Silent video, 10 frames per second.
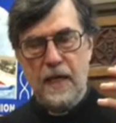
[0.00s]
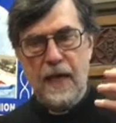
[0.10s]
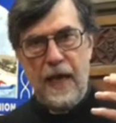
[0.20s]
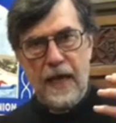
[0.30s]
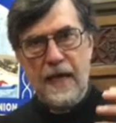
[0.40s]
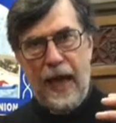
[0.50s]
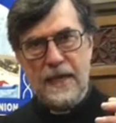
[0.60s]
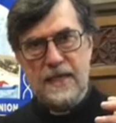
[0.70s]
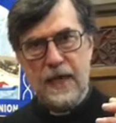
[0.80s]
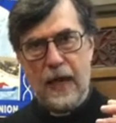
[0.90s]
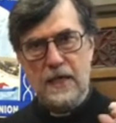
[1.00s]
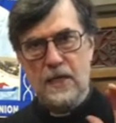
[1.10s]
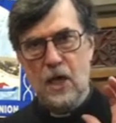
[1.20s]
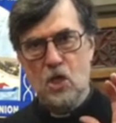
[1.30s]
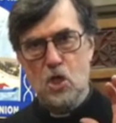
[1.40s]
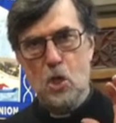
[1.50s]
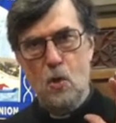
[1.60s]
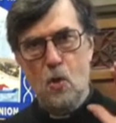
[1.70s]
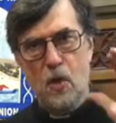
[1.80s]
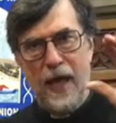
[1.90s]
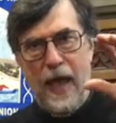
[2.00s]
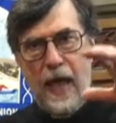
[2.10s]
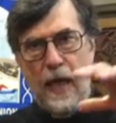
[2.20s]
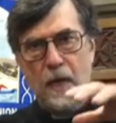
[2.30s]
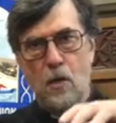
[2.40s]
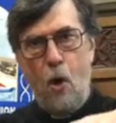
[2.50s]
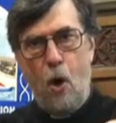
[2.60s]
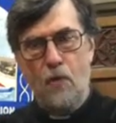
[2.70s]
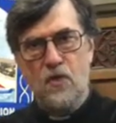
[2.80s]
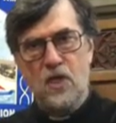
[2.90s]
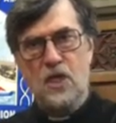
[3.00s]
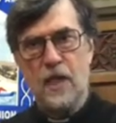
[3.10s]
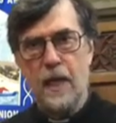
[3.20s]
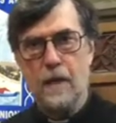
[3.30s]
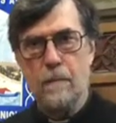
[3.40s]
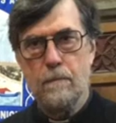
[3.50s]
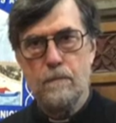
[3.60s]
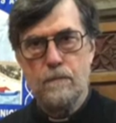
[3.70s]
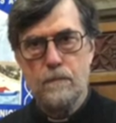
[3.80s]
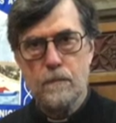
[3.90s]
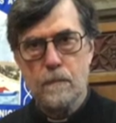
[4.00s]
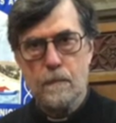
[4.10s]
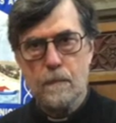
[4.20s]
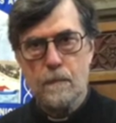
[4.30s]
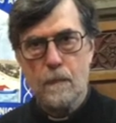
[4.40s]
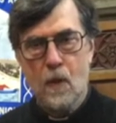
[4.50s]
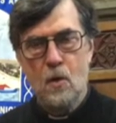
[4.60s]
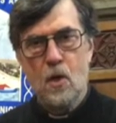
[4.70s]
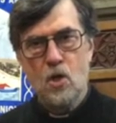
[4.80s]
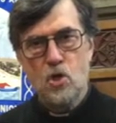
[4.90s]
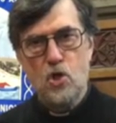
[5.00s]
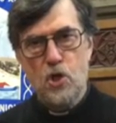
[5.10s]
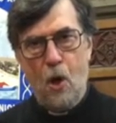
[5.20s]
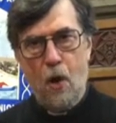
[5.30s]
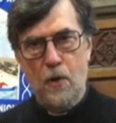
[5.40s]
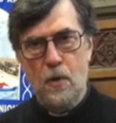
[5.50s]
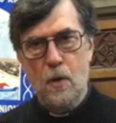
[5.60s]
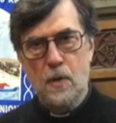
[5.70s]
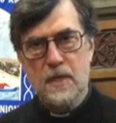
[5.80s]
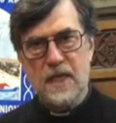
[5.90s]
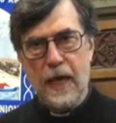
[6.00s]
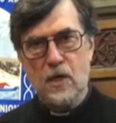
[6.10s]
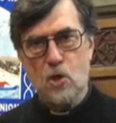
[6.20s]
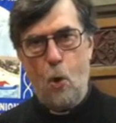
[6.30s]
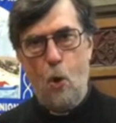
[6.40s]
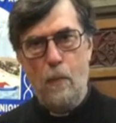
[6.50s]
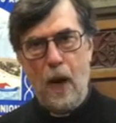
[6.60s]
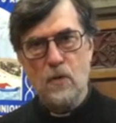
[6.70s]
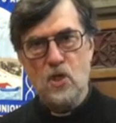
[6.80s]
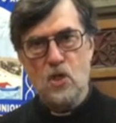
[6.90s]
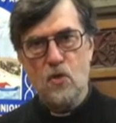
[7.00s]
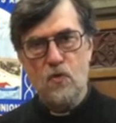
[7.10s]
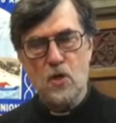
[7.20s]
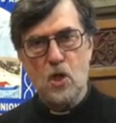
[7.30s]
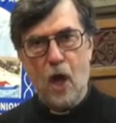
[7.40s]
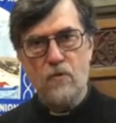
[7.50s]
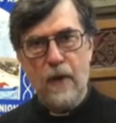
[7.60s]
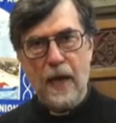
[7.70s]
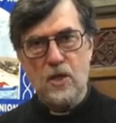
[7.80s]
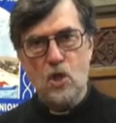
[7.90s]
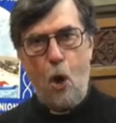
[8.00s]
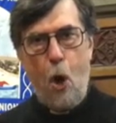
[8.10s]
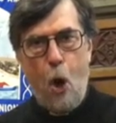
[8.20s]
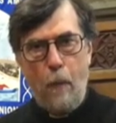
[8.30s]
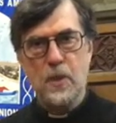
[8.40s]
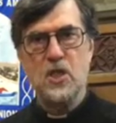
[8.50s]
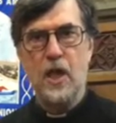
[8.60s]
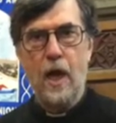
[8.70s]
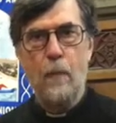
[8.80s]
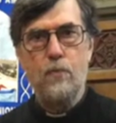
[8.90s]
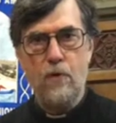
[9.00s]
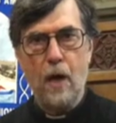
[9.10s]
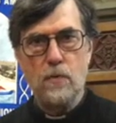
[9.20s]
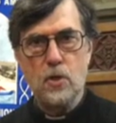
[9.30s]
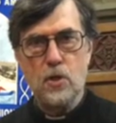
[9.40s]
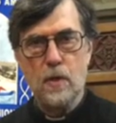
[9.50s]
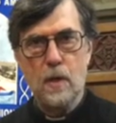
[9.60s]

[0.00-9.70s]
he gets us to look in on the scene. John takes almost the direct opposite approach.